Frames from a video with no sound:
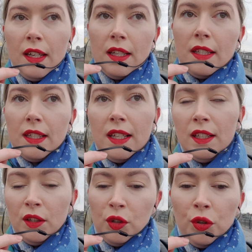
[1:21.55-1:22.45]

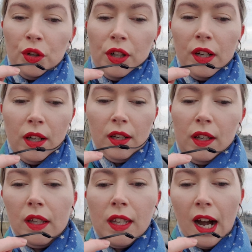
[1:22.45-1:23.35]
seeing your
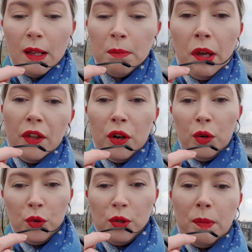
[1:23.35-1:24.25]
grandmother
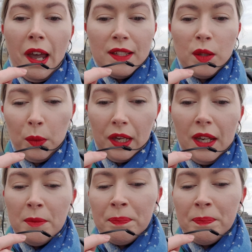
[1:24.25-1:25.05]
who's passed away